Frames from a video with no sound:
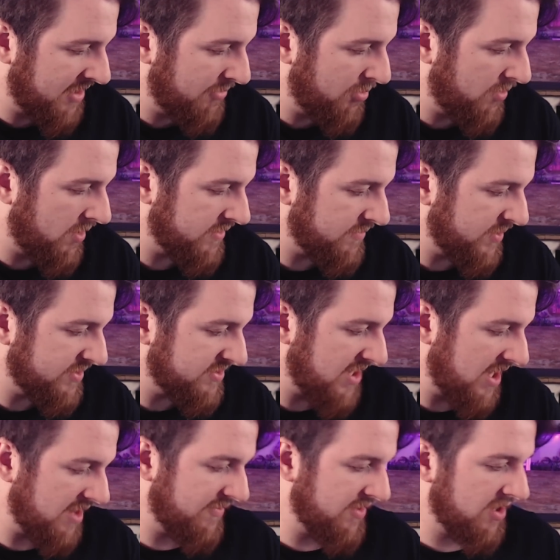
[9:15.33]
but what I will say,
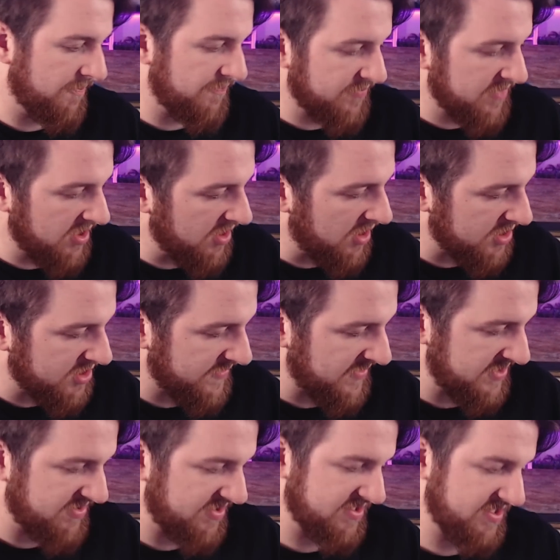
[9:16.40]
they've got lots of
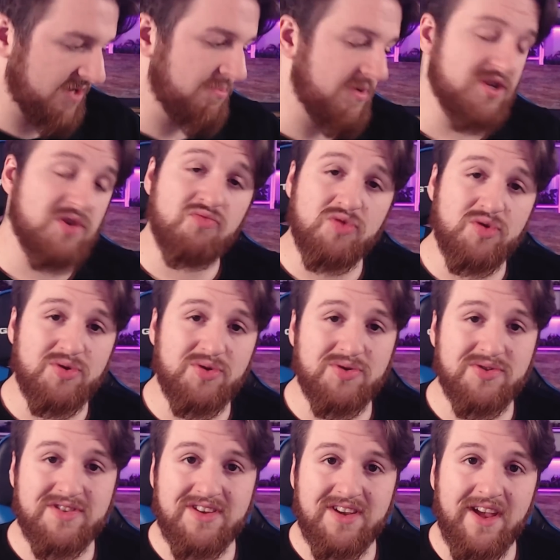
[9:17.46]
interesting mission
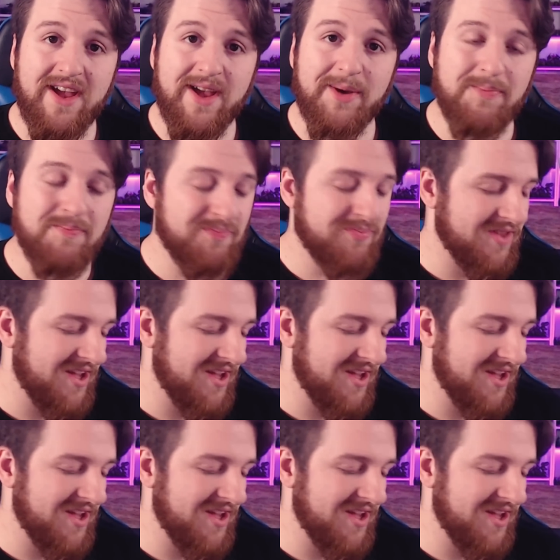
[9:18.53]
rules and